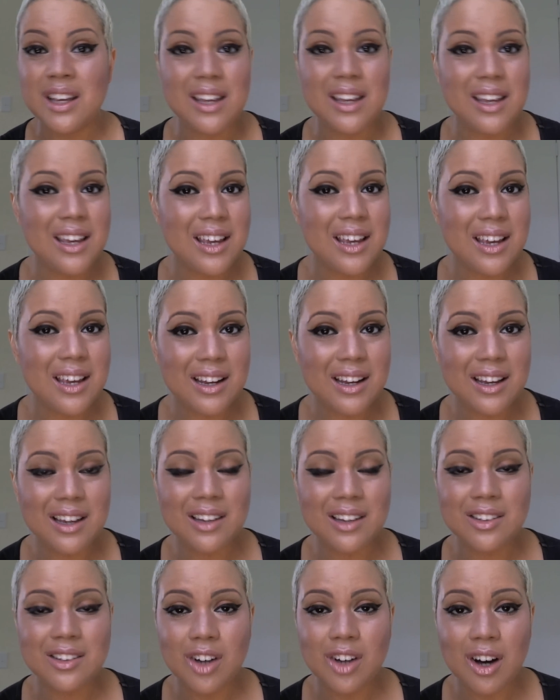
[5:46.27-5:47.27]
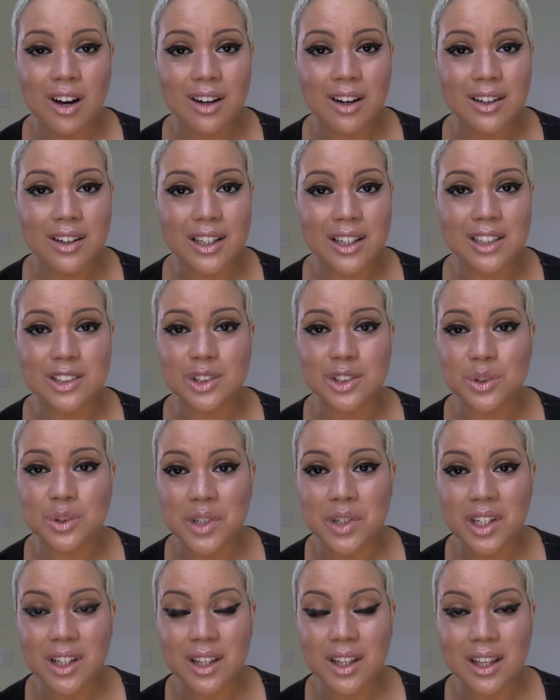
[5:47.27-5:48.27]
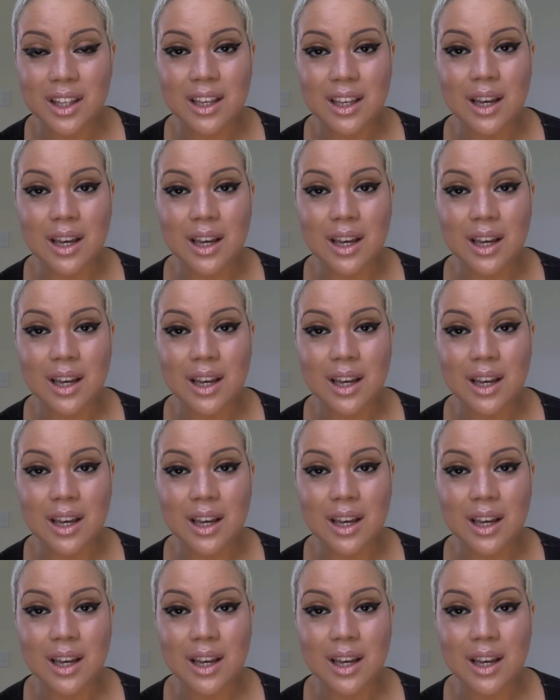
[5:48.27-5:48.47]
eating, talking, drinking.